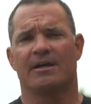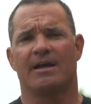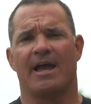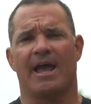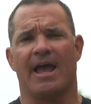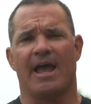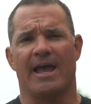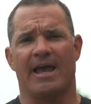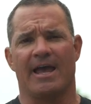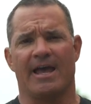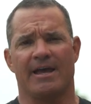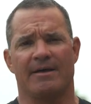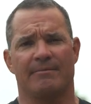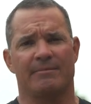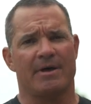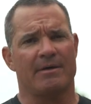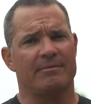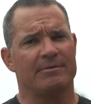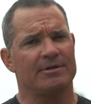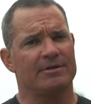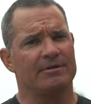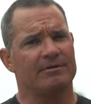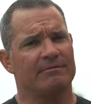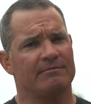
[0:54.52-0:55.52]
And
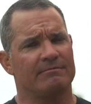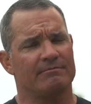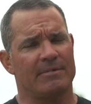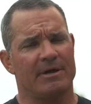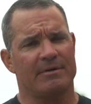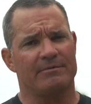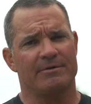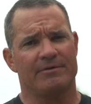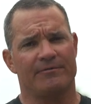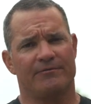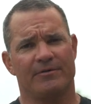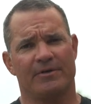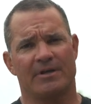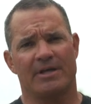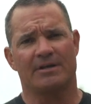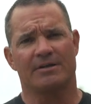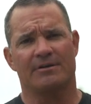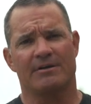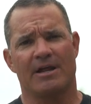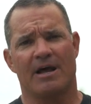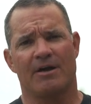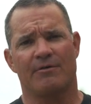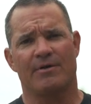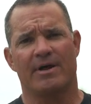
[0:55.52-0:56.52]
maybe you maybe you feel like
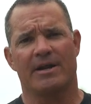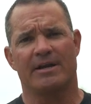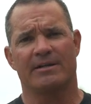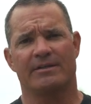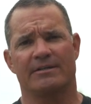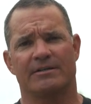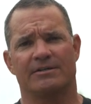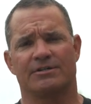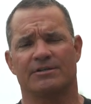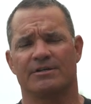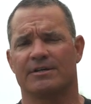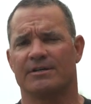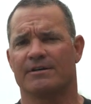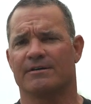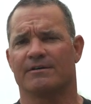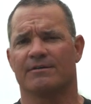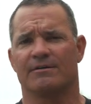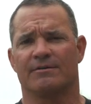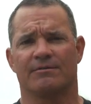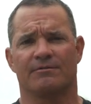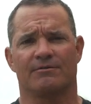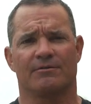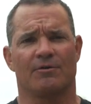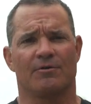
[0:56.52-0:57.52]
you're not ready this year
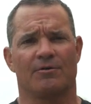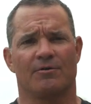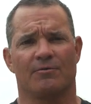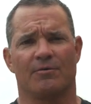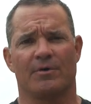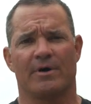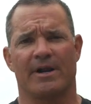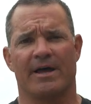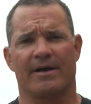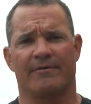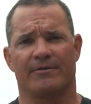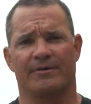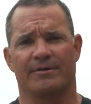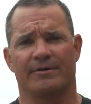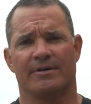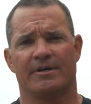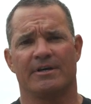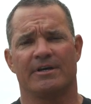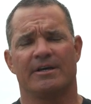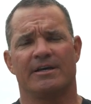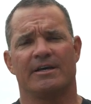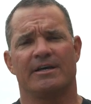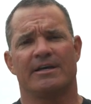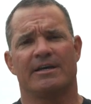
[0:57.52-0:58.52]
or, or whatever.
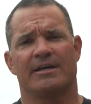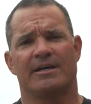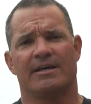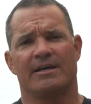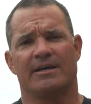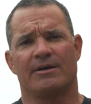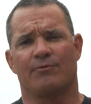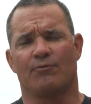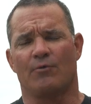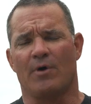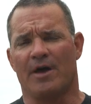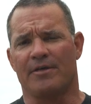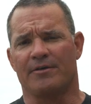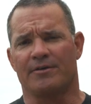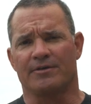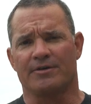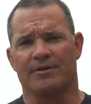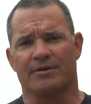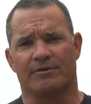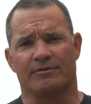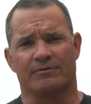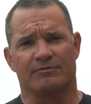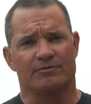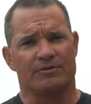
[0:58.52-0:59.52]
Whether
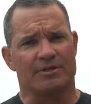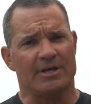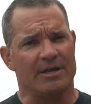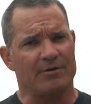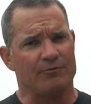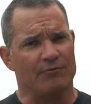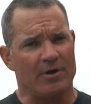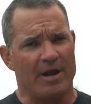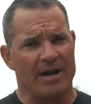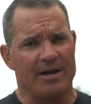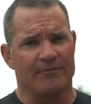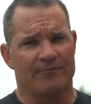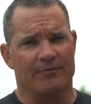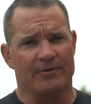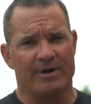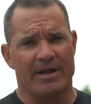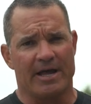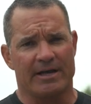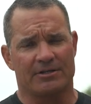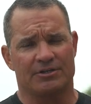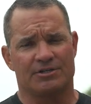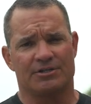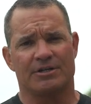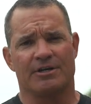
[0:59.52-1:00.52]
you're getting ready for
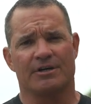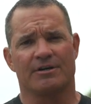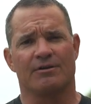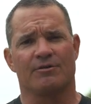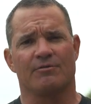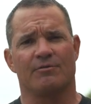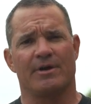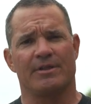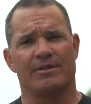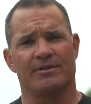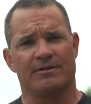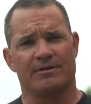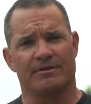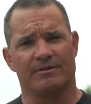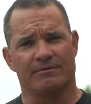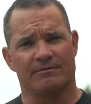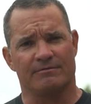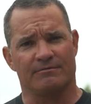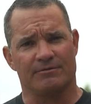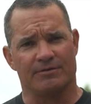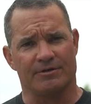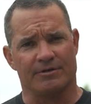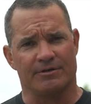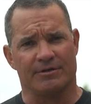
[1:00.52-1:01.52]
next year or whether
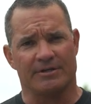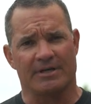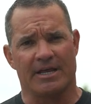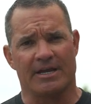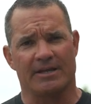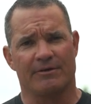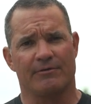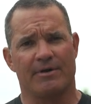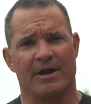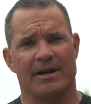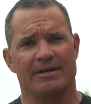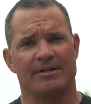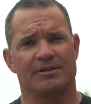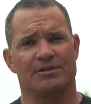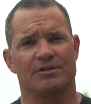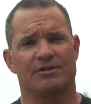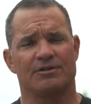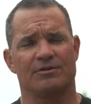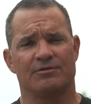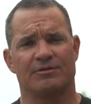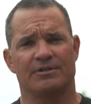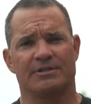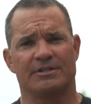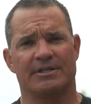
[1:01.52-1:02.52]
you're you're getting ready to
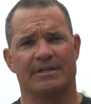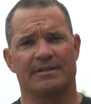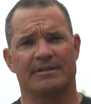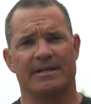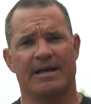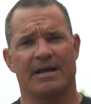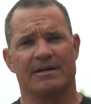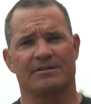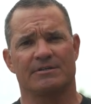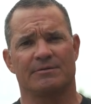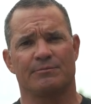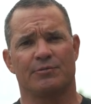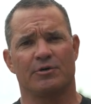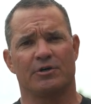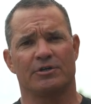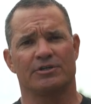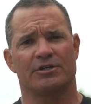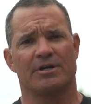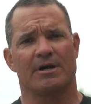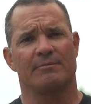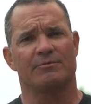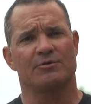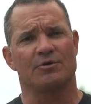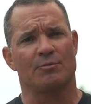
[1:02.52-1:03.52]
do the 10,000
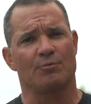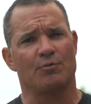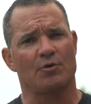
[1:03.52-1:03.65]
push-ups, you're